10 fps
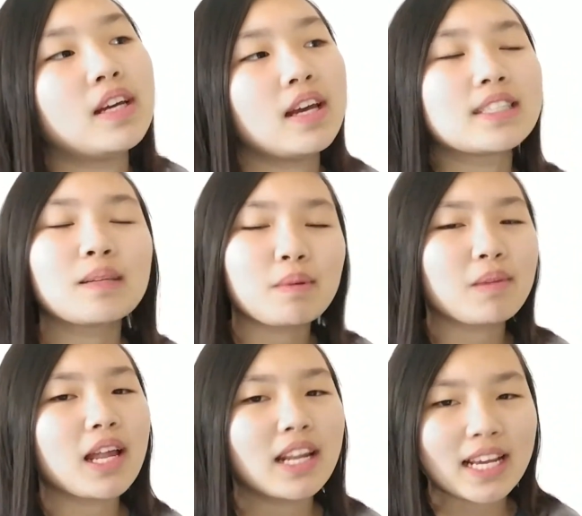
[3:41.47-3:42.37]
Except I'm
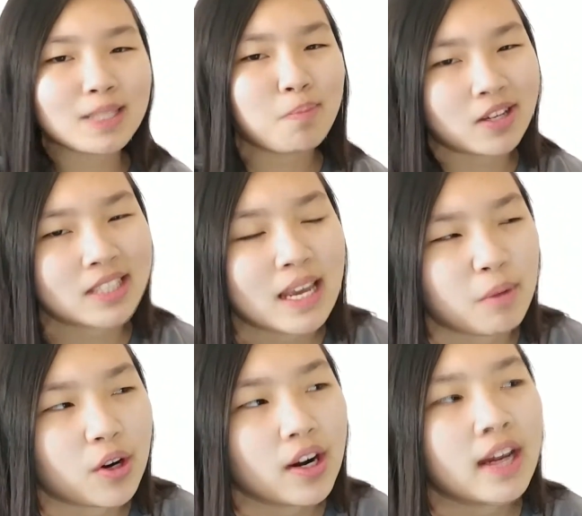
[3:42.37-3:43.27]
not an Xbox
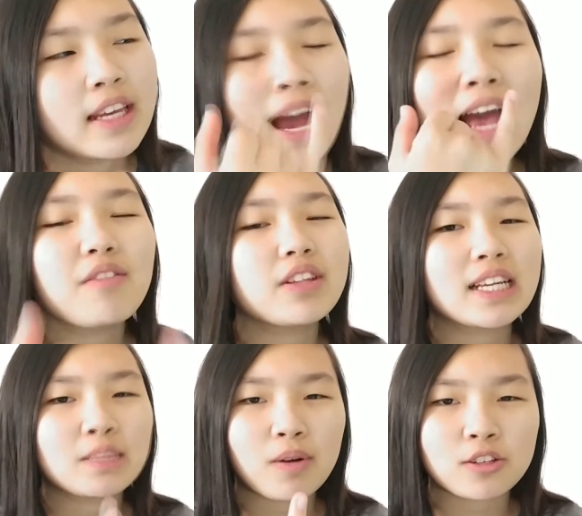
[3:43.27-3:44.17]
gamer. I have an
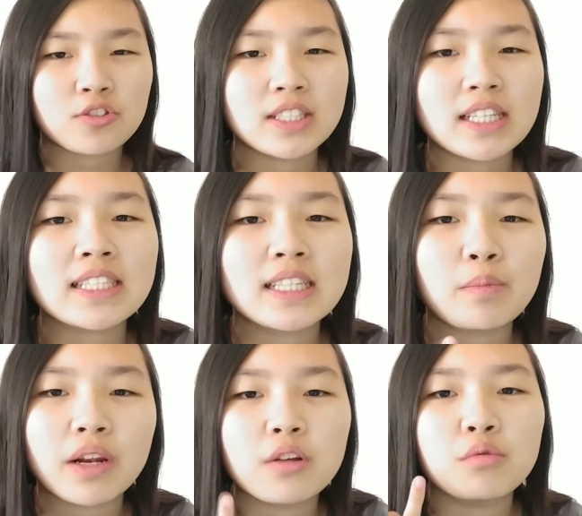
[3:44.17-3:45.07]
Xbox 360,
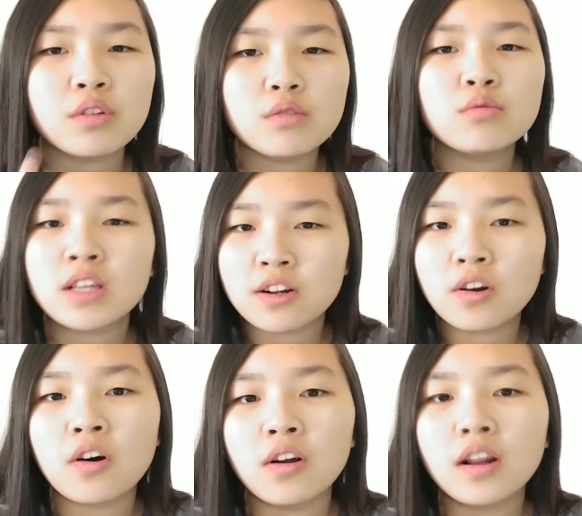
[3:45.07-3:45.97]
but I don't use it at
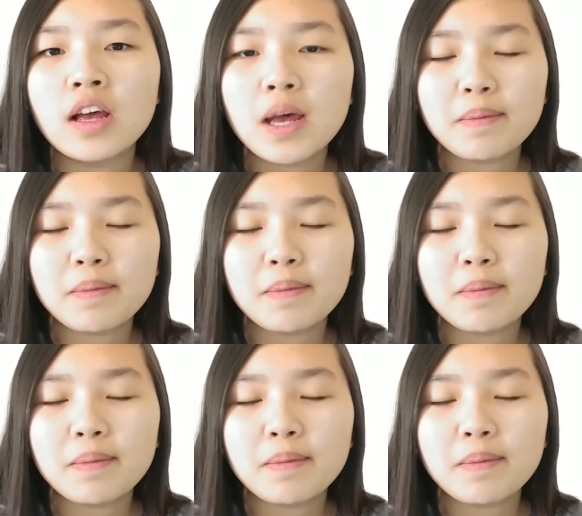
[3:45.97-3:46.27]
all.